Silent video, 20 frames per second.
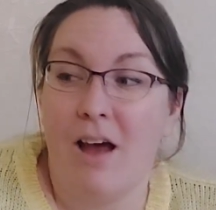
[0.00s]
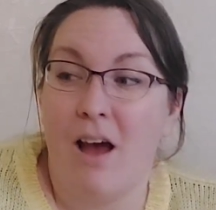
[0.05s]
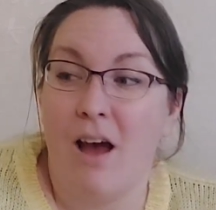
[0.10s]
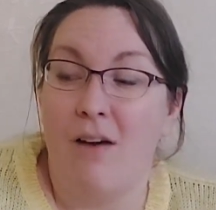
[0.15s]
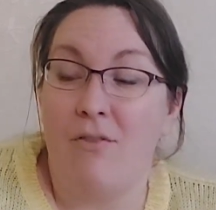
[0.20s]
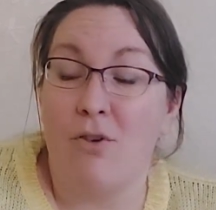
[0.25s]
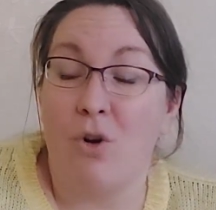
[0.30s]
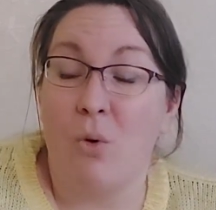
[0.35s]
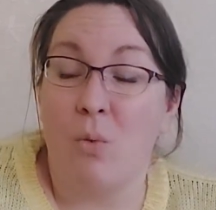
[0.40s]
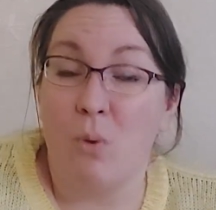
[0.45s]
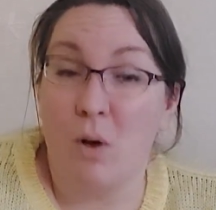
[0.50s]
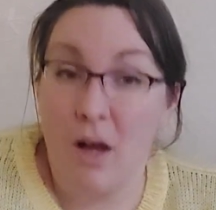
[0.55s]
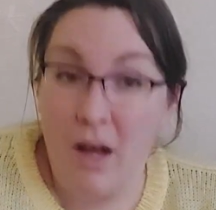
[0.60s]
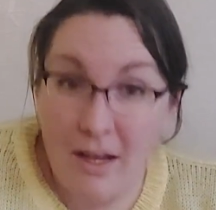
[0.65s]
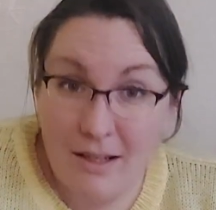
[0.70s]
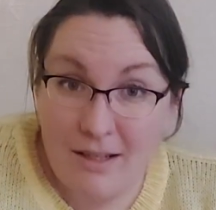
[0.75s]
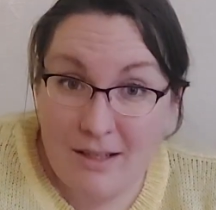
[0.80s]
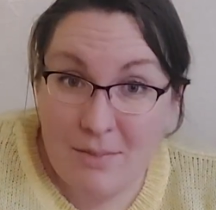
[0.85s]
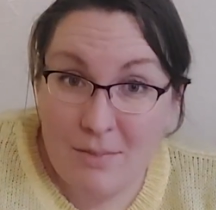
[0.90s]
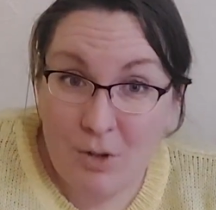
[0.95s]
I've got
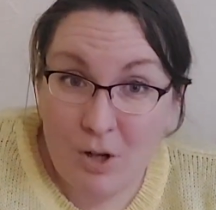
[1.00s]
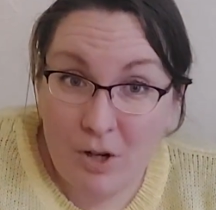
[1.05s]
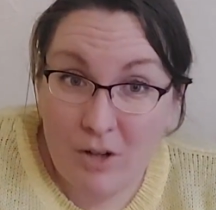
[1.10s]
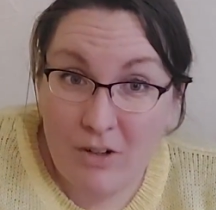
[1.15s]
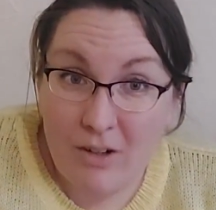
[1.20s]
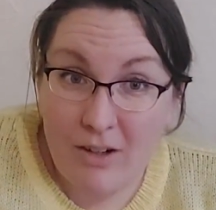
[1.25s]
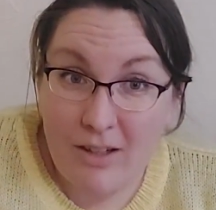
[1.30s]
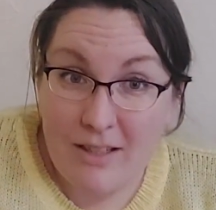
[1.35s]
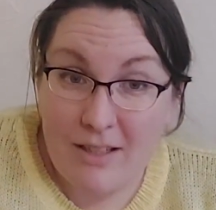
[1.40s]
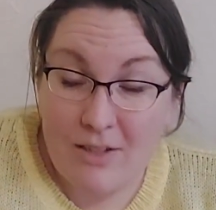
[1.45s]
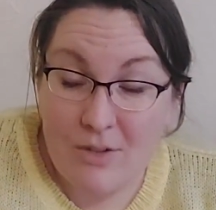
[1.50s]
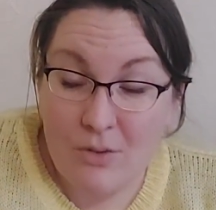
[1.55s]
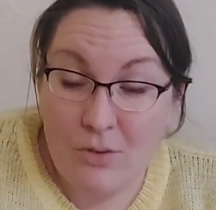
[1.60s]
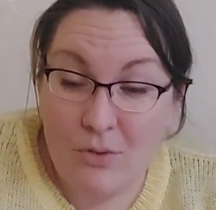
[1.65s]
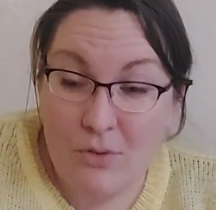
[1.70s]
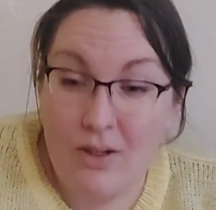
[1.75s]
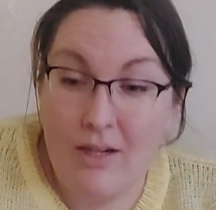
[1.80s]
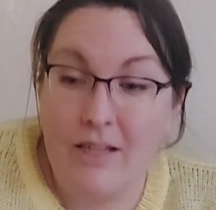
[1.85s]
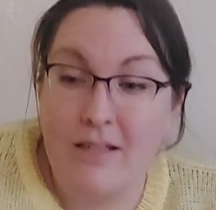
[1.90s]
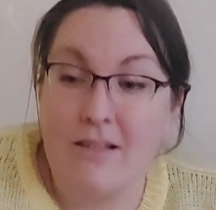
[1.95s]
work tomorrow 9 till
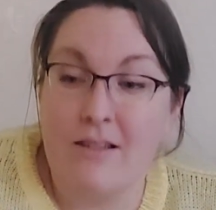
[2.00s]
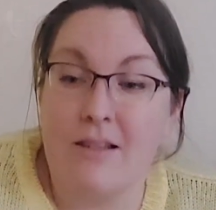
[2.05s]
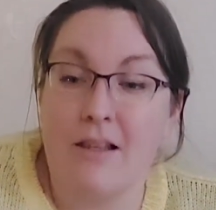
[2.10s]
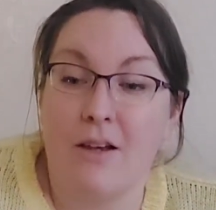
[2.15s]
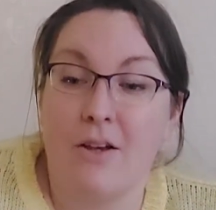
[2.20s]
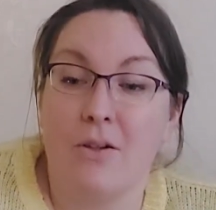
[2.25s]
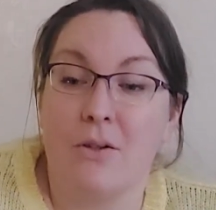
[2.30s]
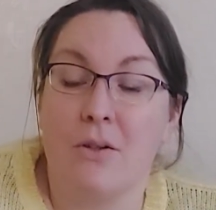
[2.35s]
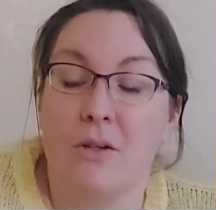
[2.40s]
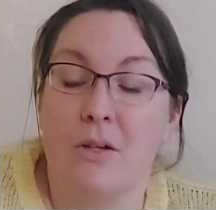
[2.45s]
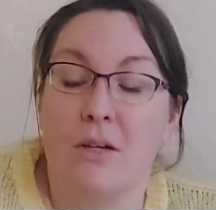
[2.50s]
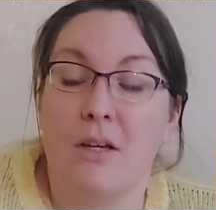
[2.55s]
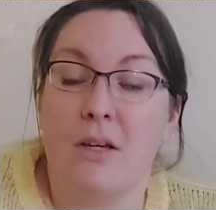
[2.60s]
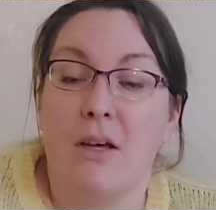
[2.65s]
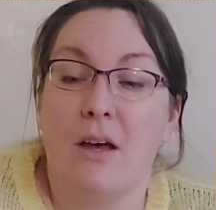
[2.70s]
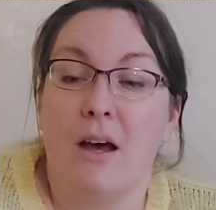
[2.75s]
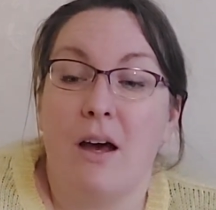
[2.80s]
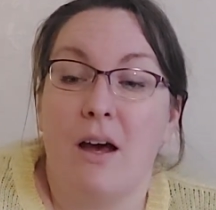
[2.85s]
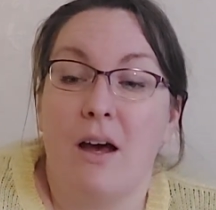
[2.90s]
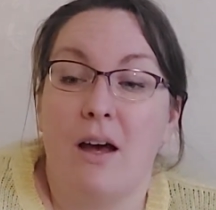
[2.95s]
3, so
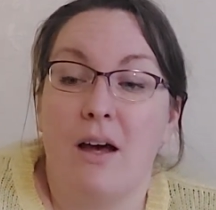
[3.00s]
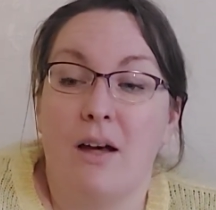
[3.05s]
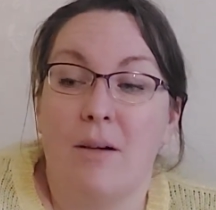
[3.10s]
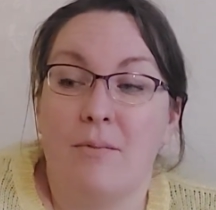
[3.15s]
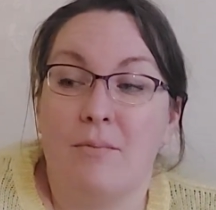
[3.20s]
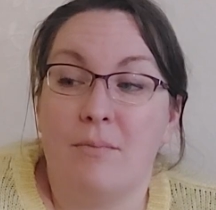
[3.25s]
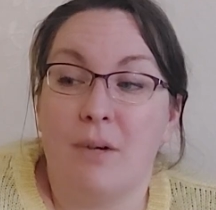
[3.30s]
I